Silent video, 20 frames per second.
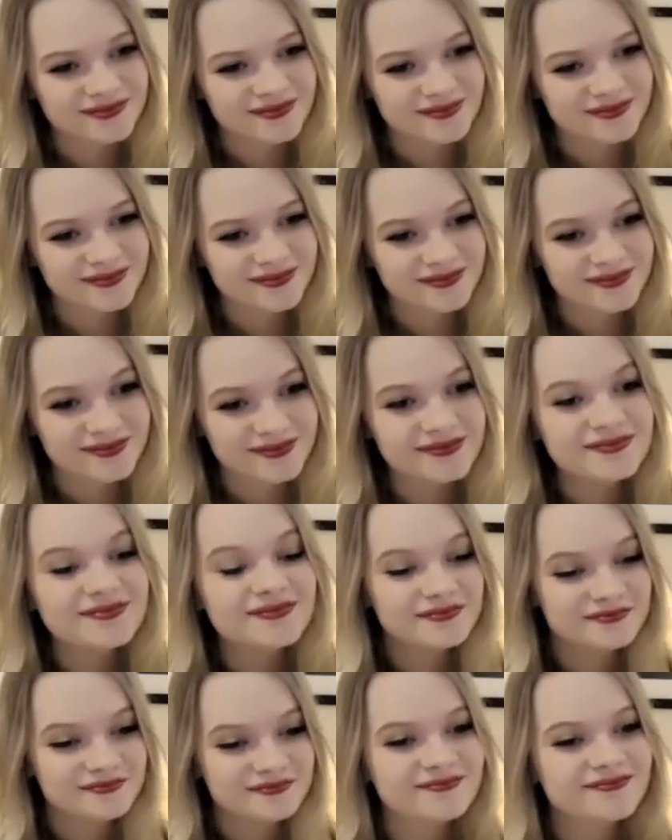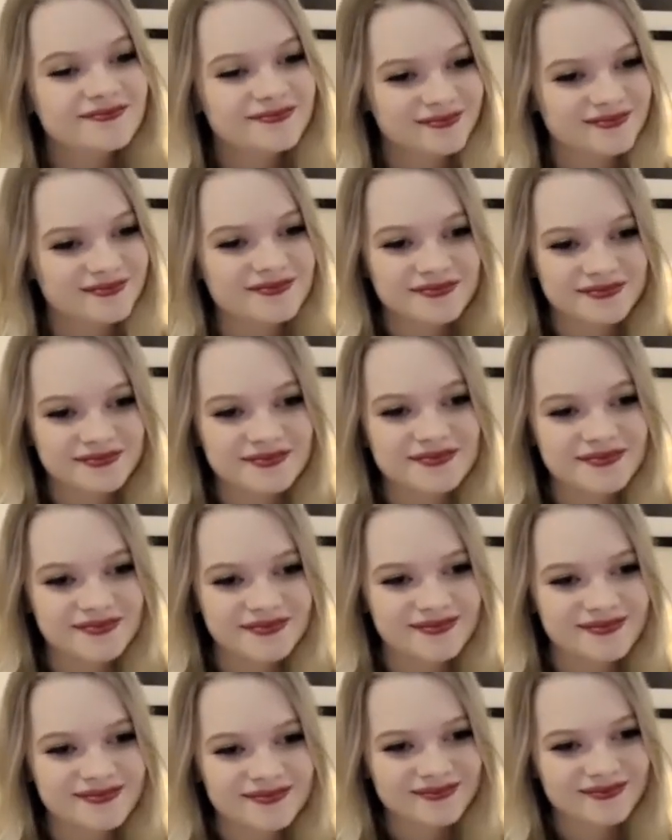
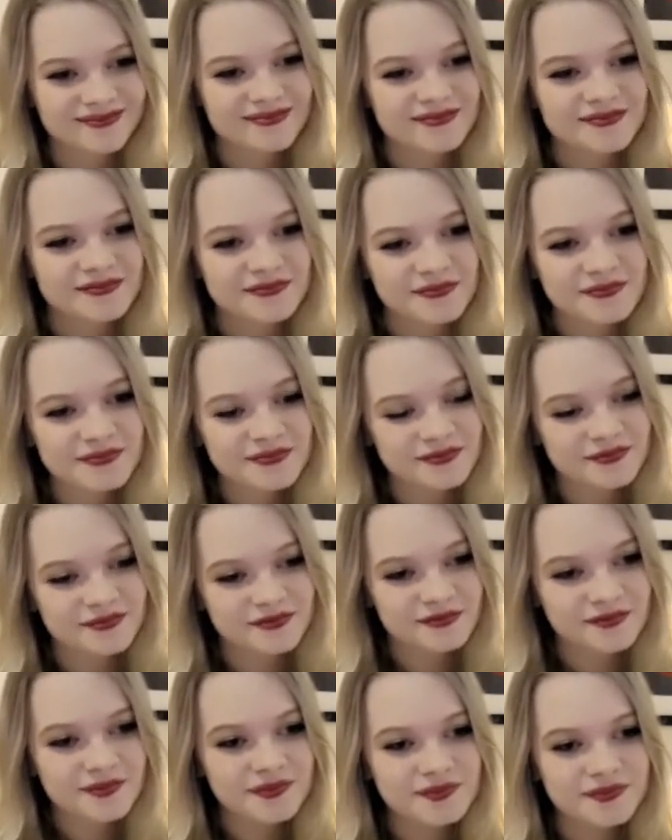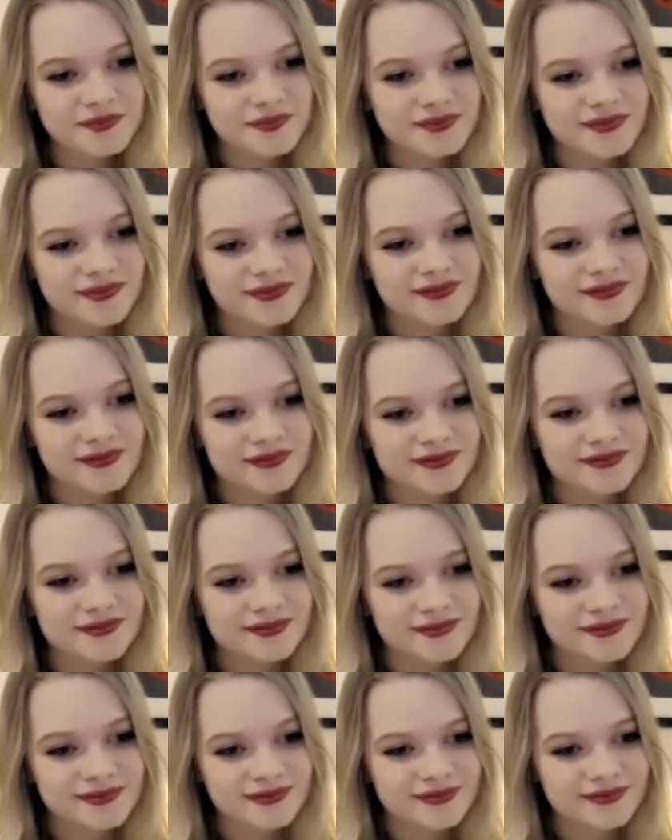
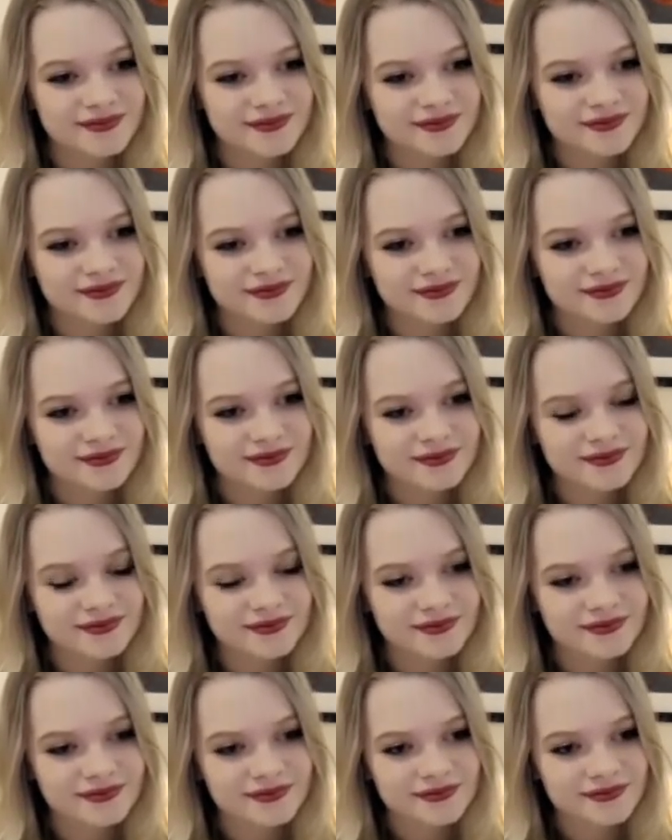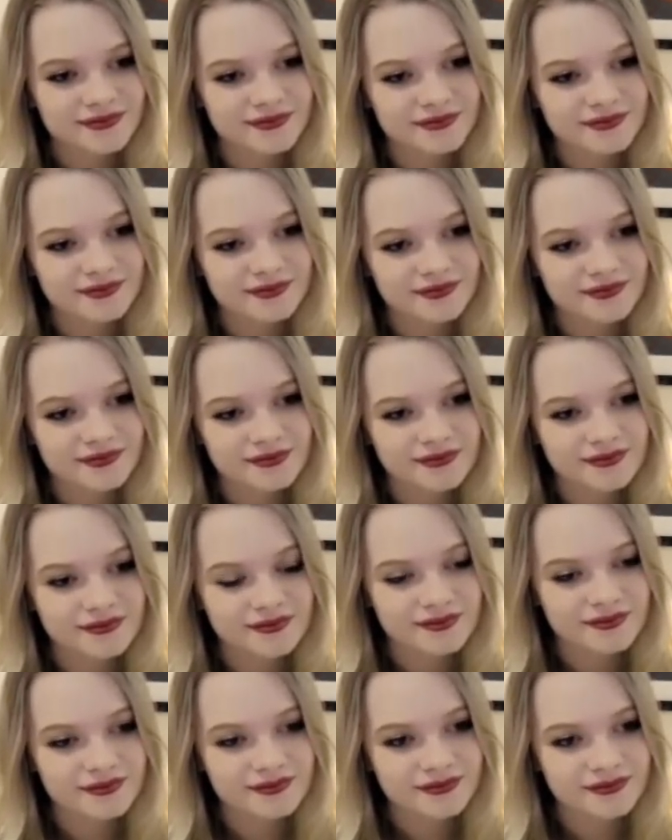
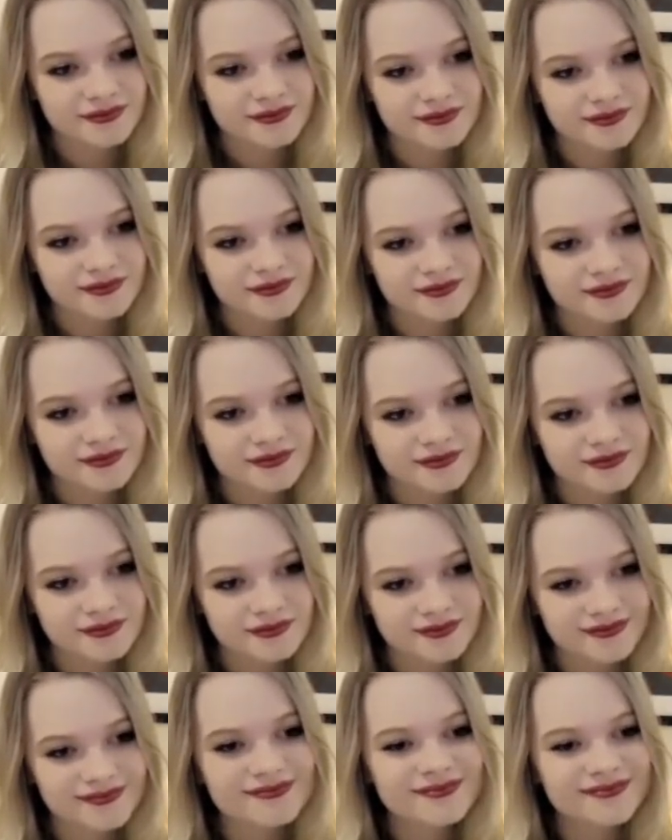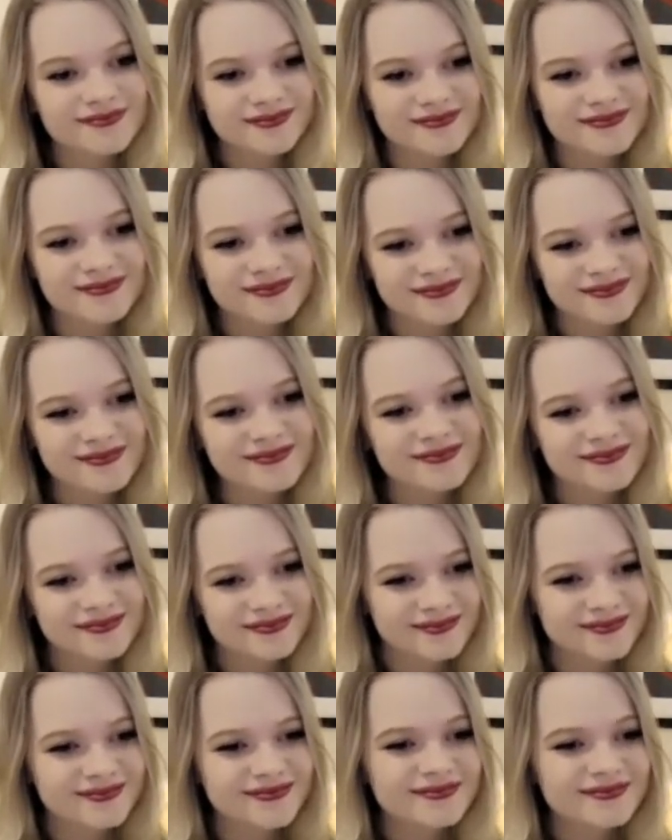(silent)